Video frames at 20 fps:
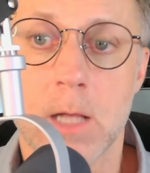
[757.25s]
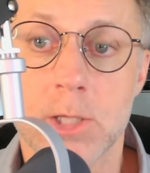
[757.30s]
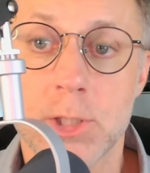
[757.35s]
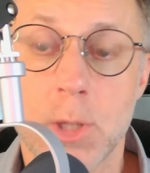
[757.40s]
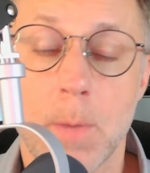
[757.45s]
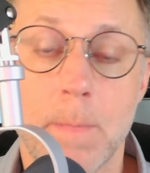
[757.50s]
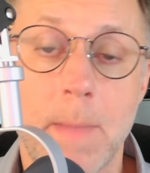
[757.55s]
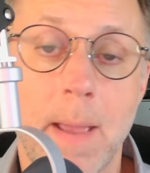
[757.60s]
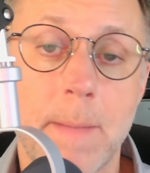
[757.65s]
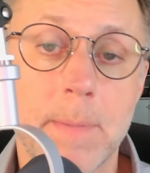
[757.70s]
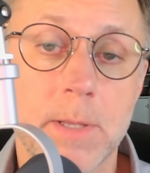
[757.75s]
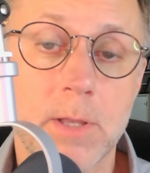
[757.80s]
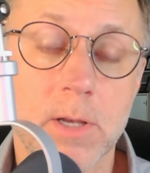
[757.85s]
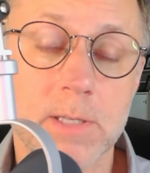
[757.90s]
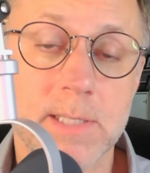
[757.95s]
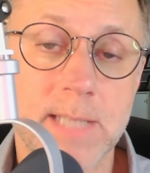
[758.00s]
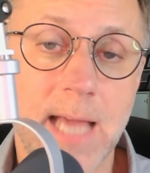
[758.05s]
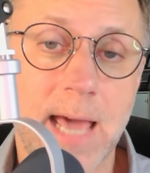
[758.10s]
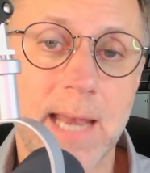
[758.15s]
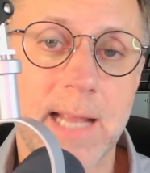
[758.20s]
So maybe
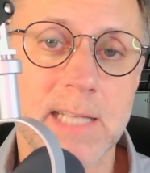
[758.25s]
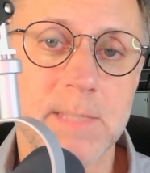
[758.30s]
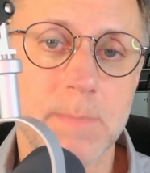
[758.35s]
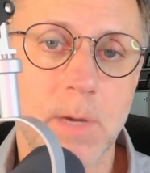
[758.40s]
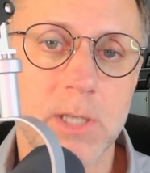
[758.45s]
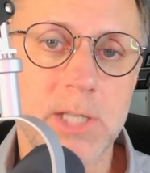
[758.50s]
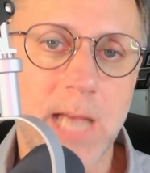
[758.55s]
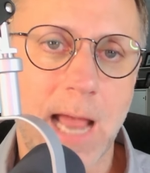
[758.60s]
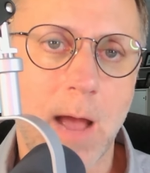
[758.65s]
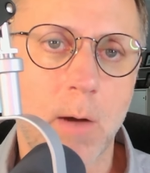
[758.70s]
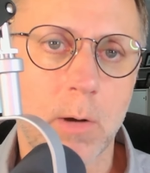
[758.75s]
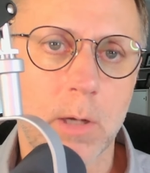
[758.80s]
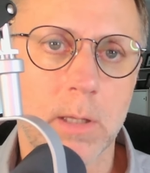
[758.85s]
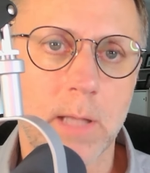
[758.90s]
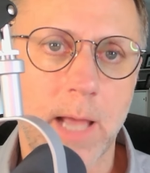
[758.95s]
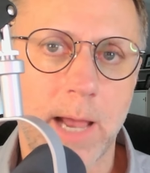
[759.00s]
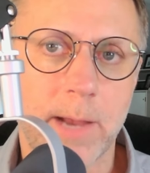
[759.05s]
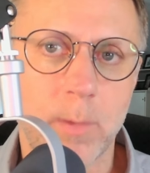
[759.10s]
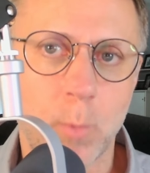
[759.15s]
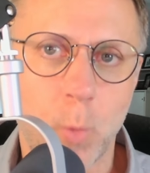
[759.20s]
there's not as much
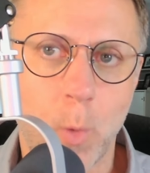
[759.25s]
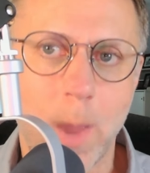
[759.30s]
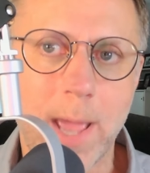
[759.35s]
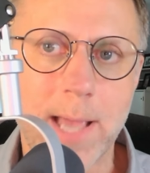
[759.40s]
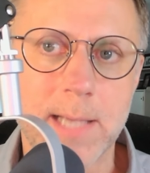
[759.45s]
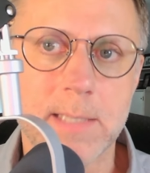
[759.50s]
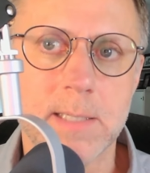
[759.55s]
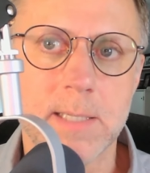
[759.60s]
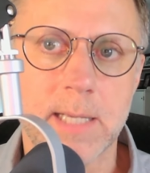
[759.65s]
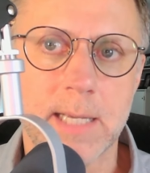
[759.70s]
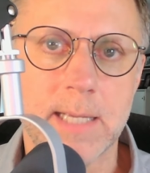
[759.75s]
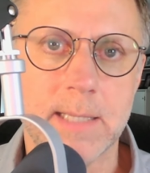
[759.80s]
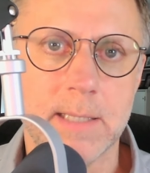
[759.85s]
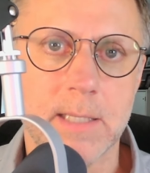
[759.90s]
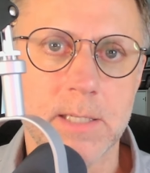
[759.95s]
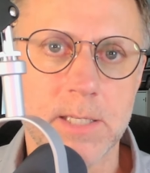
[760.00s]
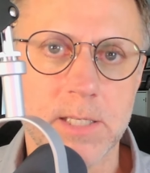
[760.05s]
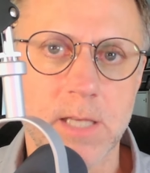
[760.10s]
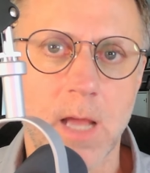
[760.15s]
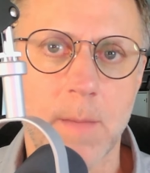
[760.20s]
alkaline waste in
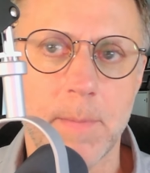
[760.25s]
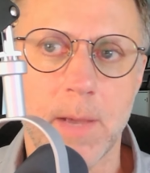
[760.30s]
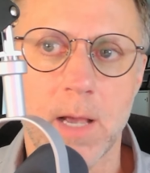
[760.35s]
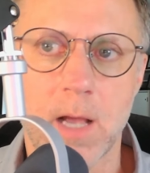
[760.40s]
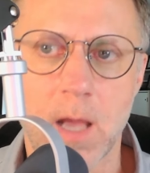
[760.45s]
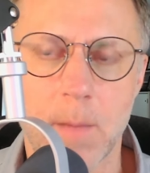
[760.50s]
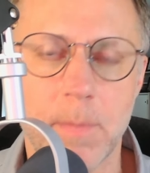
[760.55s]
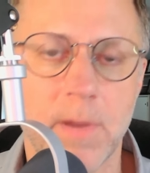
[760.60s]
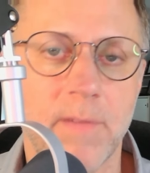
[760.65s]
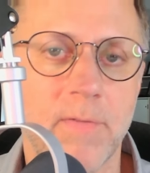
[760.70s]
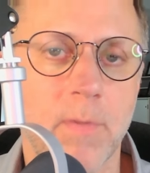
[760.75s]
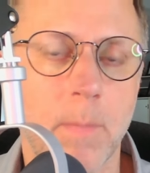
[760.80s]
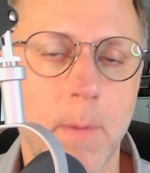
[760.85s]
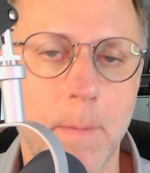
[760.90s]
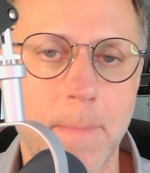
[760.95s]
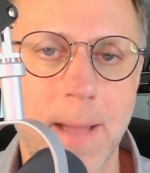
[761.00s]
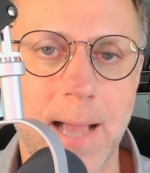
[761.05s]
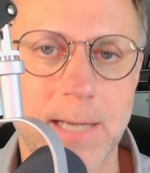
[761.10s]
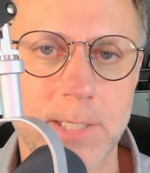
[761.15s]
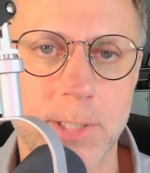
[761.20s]
the stomach coming from
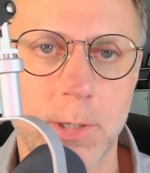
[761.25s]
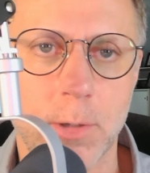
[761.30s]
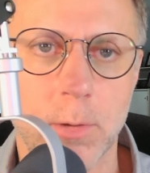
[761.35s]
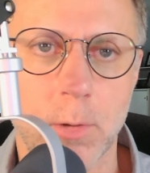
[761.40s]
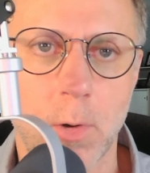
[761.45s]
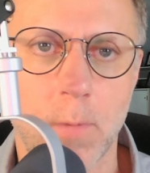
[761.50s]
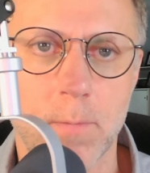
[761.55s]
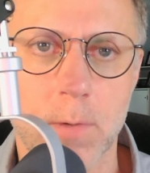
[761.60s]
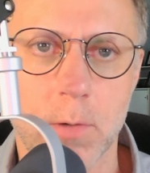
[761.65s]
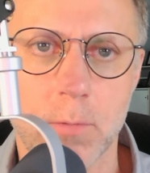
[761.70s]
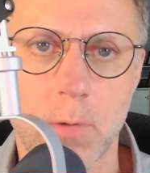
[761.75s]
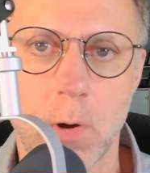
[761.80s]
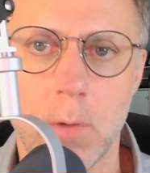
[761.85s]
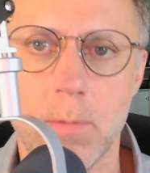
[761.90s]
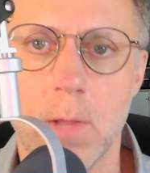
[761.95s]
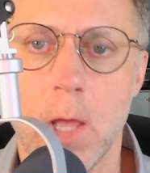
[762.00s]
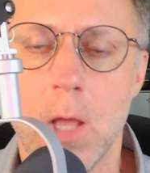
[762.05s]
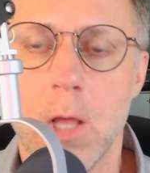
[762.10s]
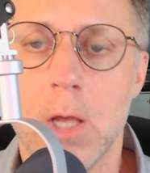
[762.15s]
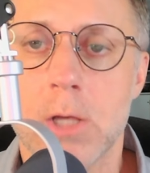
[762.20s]
a bacterial
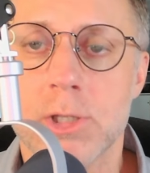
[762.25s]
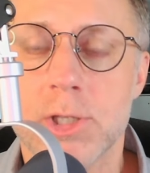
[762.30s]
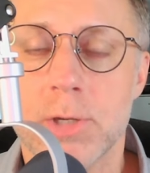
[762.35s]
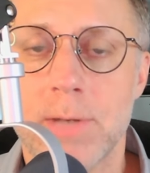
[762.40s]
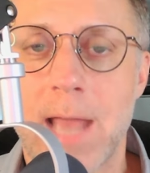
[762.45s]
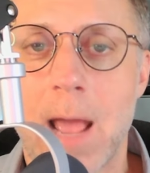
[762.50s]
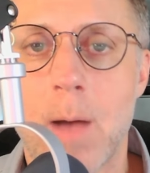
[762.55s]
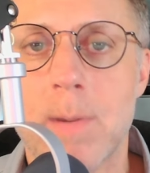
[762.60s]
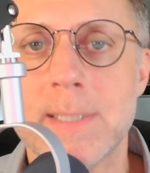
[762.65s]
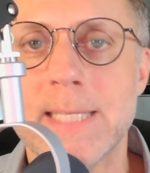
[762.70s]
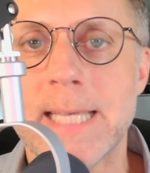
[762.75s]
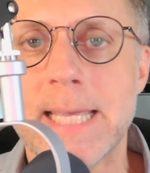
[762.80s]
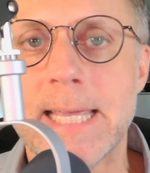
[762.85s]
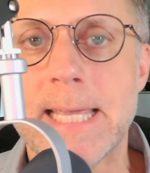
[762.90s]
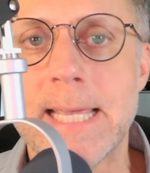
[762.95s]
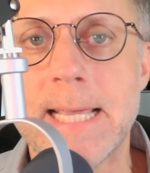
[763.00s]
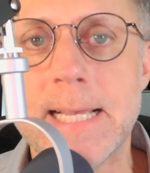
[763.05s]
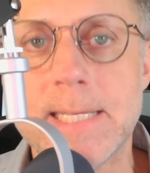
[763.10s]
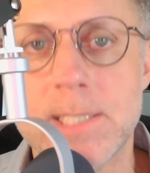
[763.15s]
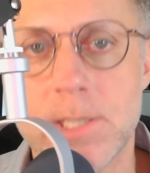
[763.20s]
overgrowth, so now it's
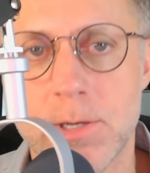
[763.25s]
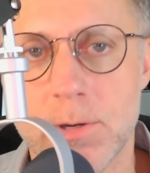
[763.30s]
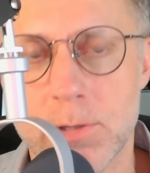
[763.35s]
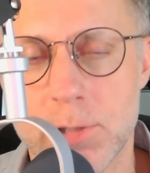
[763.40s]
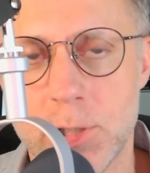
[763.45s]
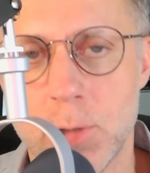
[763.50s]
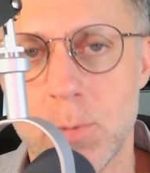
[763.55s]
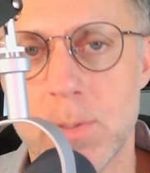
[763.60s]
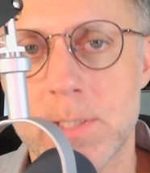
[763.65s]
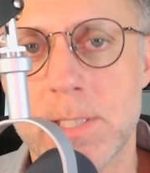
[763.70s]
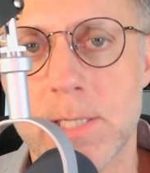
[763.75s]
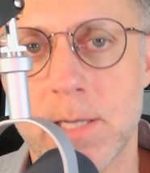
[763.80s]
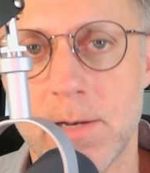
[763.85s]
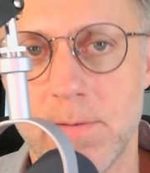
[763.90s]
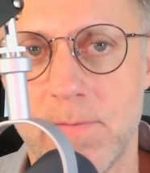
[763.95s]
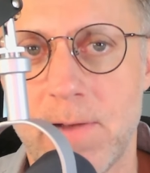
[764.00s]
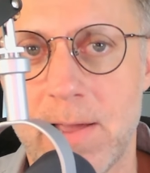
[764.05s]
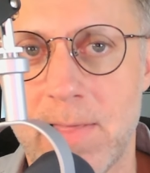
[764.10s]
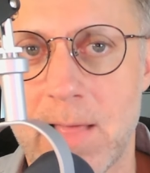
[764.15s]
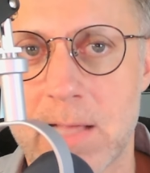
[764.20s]
easier to
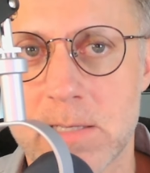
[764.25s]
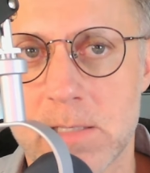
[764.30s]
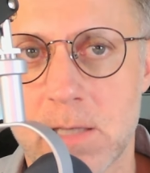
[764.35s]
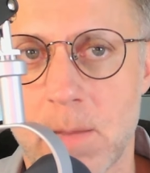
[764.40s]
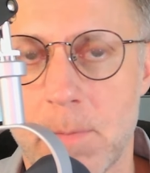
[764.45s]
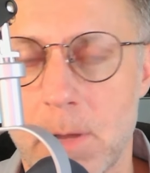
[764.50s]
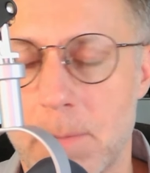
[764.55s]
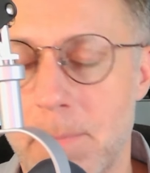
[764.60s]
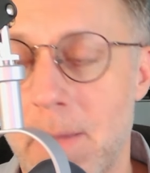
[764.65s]
acidify that stomach.